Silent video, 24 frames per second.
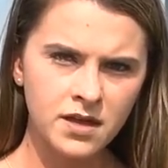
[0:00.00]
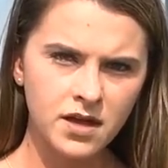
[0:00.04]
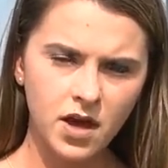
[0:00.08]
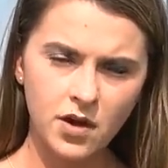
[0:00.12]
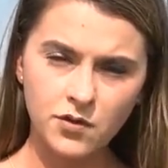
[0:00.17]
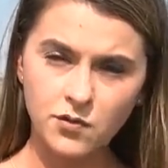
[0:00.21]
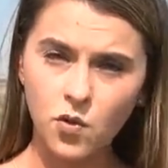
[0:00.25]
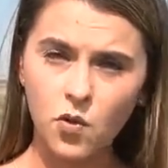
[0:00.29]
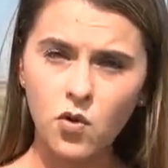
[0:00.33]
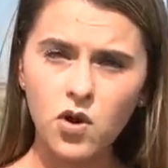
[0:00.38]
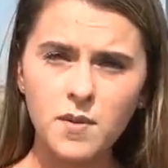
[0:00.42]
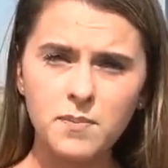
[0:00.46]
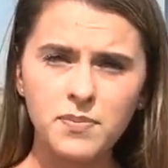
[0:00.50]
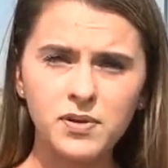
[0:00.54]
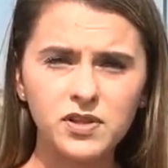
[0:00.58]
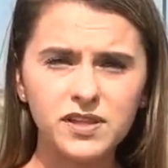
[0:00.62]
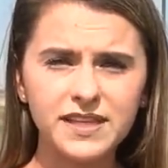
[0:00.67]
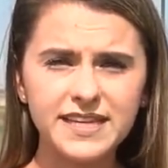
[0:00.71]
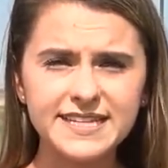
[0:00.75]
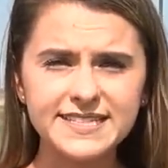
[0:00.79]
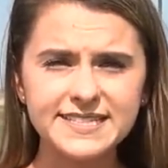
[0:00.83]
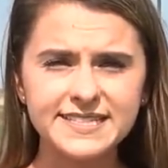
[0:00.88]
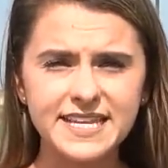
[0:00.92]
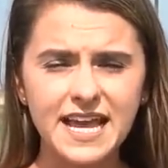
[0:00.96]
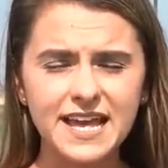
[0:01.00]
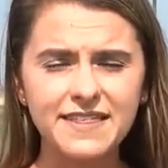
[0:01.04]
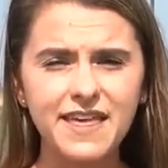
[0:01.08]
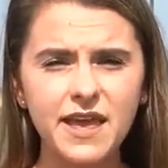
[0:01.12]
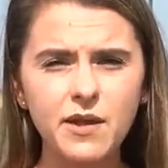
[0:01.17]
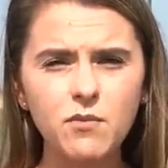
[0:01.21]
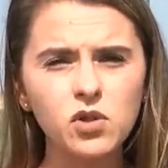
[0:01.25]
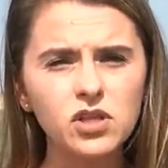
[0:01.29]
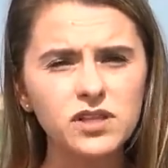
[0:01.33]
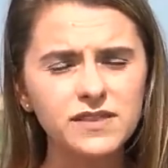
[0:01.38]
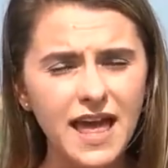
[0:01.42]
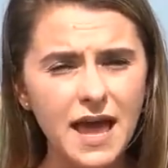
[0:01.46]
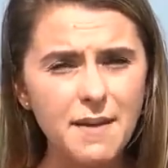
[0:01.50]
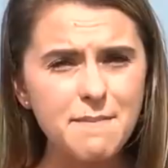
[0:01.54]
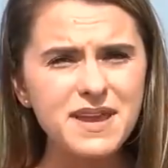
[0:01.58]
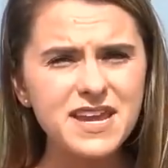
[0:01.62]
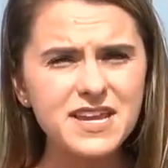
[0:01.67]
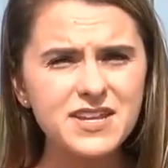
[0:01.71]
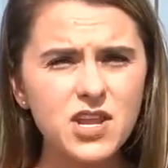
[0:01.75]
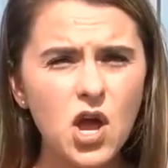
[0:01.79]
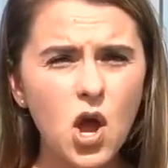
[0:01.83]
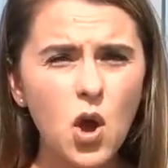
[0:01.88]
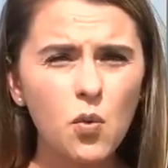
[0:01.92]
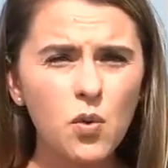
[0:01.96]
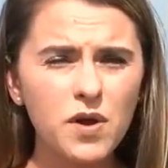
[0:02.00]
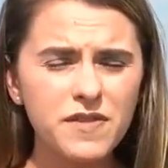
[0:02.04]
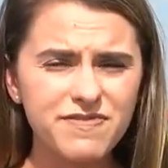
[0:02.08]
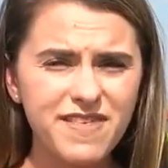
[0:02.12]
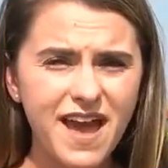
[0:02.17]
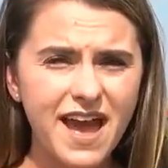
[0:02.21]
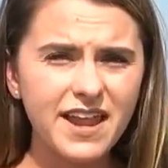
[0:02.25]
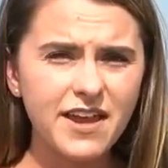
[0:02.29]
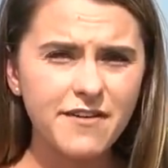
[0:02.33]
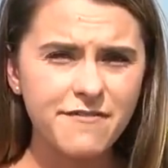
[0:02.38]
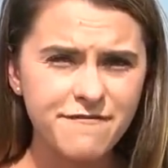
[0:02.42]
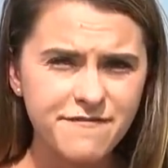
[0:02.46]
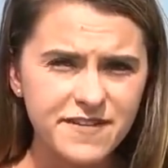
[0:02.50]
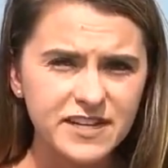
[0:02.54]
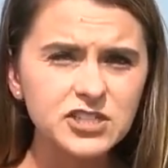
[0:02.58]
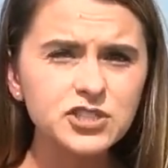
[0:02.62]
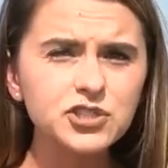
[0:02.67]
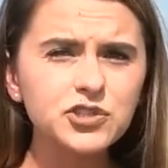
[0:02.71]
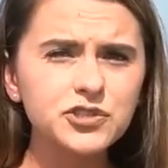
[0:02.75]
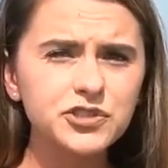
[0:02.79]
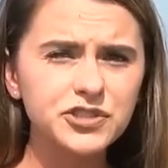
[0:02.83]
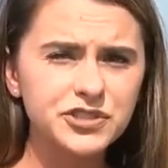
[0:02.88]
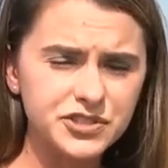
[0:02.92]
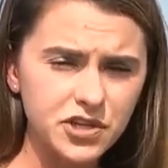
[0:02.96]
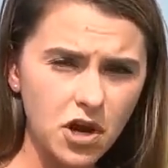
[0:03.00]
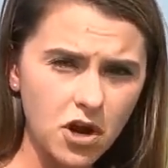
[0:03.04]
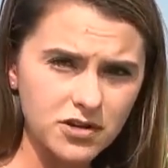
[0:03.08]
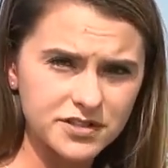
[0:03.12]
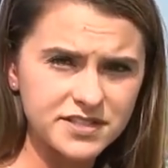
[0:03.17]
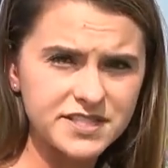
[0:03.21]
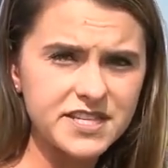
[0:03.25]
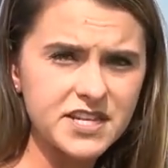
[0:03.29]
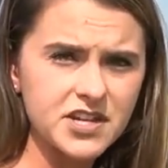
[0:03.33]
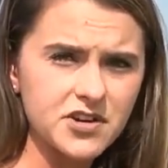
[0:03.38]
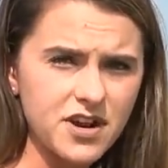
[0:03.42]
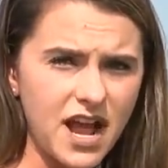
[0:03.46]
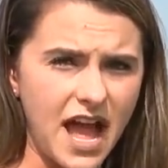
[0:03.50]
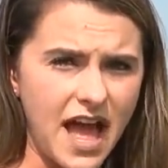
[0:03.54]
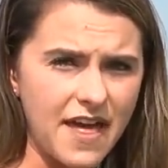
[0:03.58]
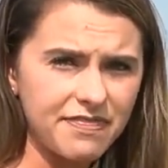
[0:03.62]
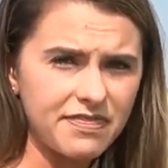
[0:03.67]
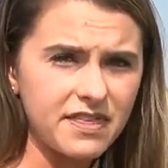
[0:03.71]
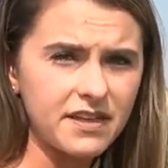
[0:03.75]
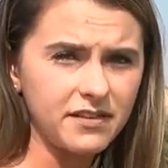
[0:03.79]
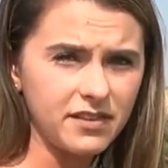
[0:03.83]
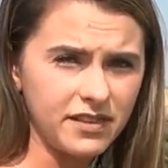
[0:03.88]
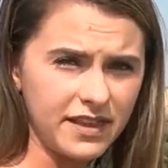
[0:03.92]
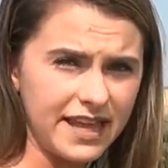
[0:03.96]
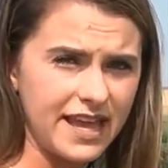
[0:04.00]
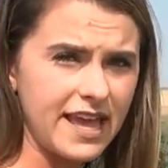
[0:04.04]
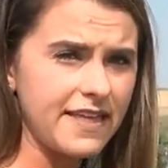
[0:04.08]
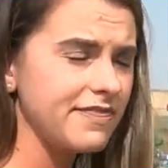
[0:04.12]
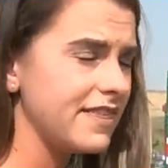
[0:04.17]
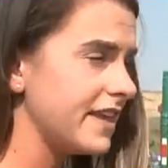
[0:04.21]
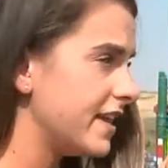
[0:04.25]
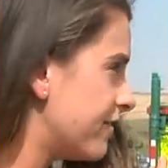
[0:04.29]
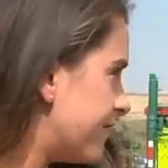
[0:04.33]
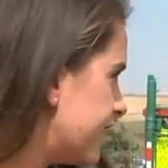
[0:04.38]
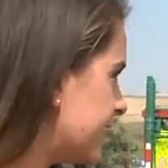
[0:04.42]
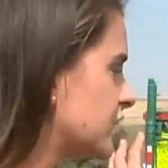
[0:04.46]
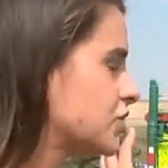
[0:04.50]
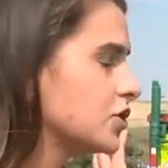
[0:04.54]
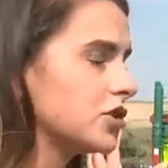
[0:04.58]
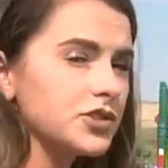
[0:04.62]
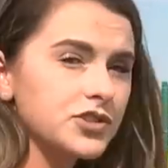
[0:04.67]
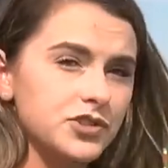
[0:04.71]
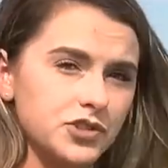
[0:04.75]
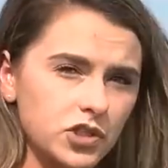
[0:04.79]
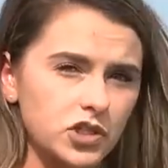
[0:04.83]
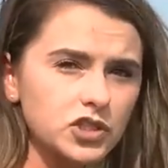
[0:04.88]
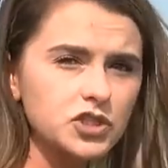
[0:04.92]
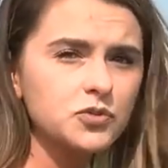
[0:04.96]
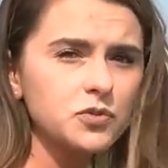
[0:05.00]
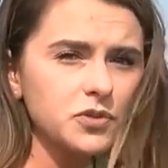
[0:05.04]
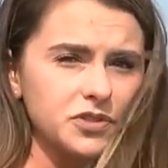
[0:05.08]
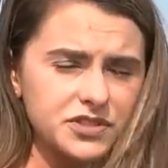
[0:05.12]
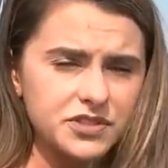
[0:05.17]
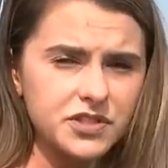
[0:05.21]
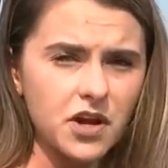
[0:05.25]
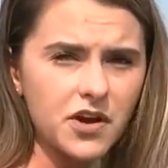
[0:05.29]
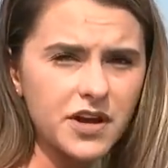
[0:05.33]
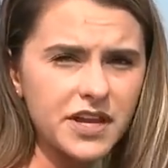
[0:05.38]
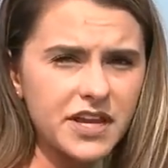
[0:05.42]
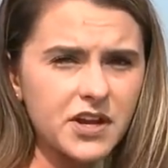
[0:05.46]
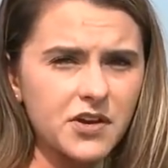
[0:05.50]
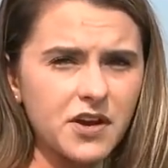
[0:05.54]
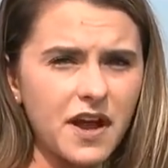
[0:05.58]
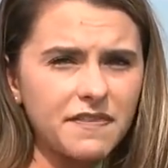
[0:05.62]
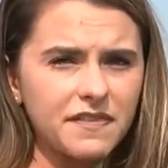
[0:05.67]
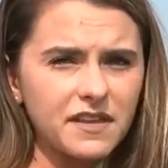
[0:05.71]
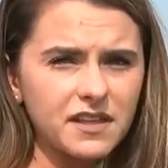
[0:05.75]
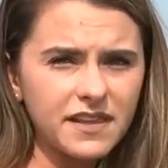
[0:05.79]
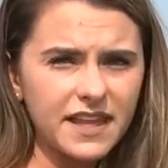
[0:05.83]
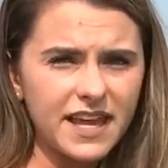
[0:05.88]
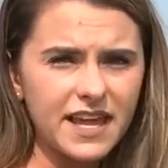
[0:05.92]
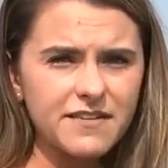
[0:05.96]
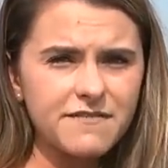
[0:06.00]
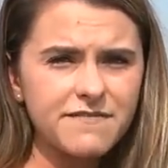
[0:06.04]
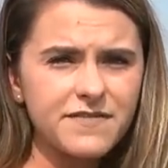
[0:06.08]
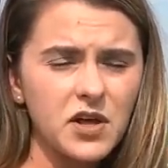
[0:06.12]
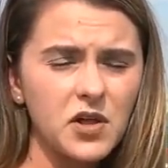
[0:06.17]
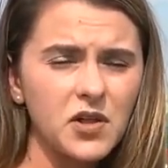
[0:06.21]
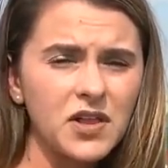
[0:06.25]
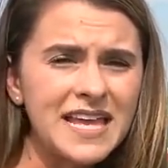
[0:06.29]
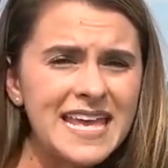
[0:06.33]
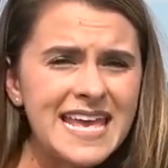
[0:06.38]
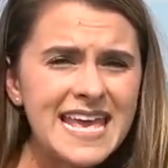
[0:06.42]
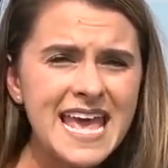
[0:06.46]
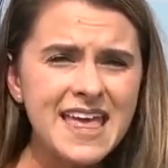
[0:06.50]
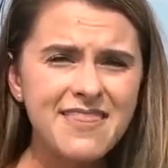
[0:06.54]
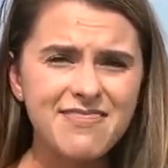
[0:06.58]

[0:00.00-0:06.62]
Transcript: Aurora Police say they will let me know when that official starts here at the official search will start here at the landfill.